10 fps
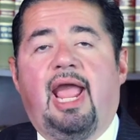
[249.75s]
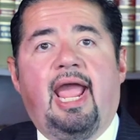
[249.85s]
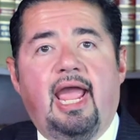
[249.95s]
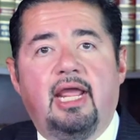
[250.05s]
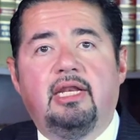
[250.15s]

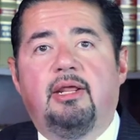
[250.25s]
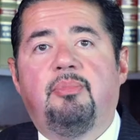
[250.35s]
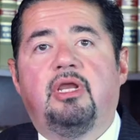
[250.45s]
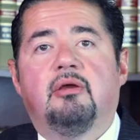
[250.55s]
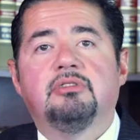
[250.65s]
And it
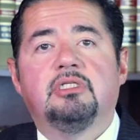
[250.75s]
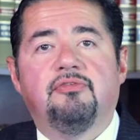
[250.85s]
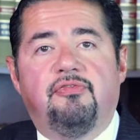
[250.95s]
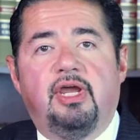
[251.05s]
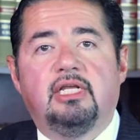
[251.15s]
becomes a
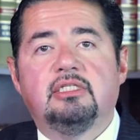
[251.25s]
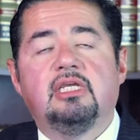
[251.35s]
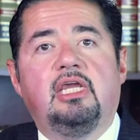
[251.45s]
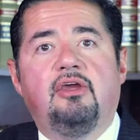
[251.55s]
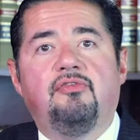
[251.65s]
defense
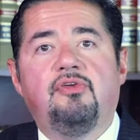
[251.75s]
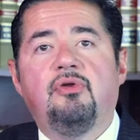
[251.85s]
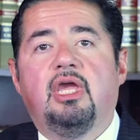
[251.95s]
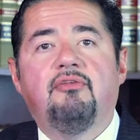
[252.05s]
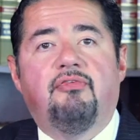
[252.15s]
if
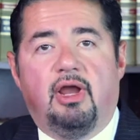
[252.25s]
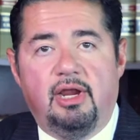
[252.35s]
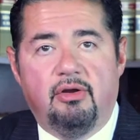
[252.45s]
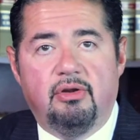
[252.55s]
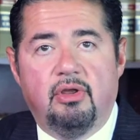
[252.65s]
you get
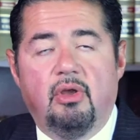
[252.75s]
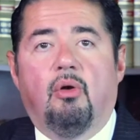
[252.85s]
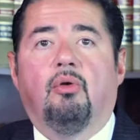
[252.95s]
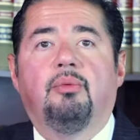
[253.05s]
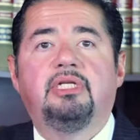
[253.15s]
fired
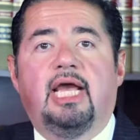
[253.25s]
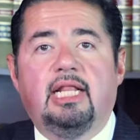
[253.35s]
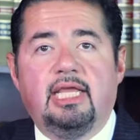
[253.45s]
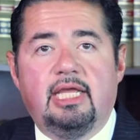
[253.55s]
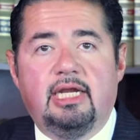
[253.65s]
or
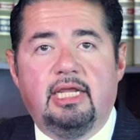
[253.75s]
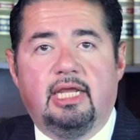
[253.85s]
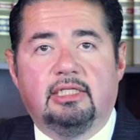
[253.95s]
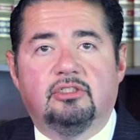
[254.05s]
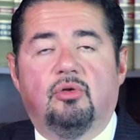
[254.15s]
retaliated
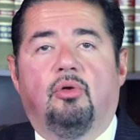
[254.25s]
against,